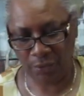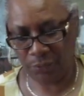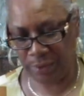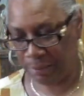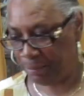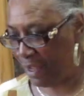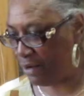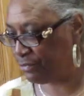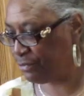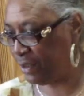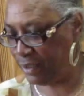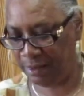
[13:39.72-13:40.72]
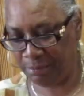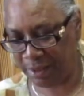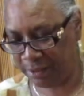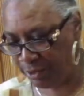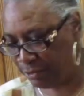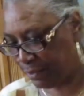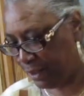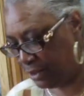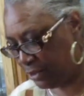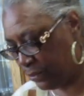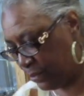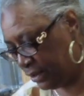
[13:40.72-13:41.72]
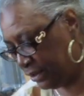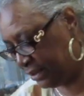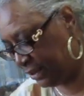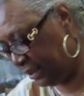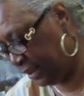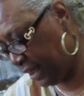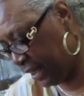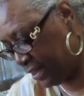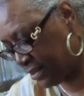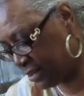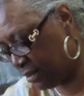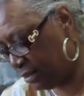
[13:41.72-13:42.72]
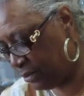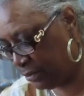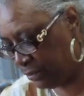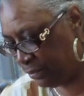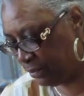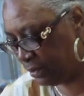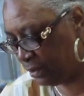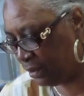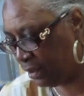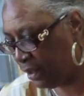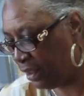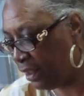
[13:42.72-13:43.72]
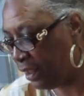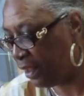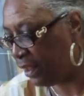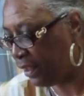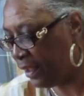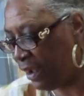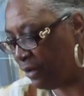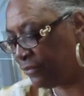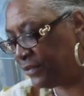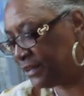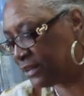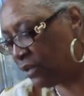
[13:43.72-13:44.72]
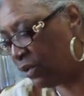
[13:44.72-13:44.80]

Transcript: we're about ready. My granddaughter, she has her little outfits